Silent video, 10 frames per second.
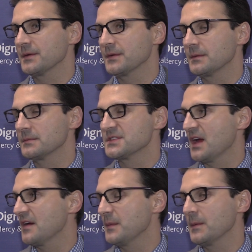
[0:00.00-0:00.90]
and every
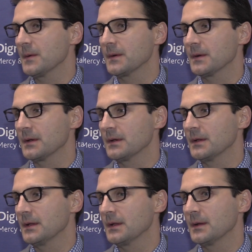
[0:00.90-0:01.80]
staff member and, and,
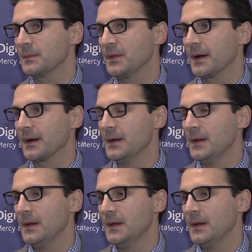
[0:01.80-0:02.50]
and, player.